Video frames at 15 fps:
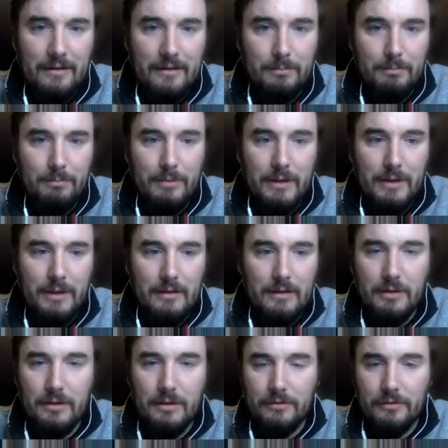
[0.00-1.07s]
backs,
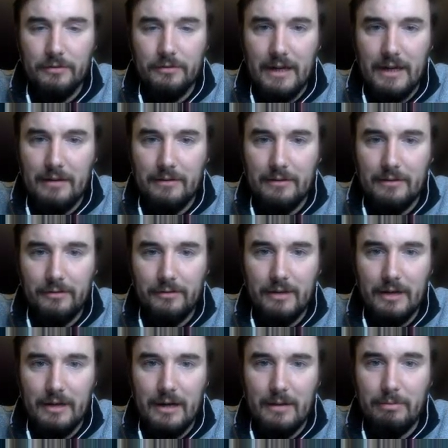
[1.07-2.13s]
big beautiful
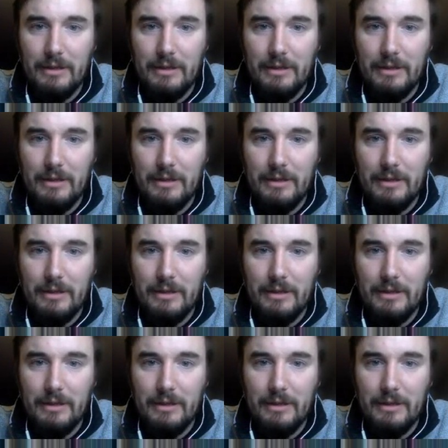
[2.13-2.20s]
snouts,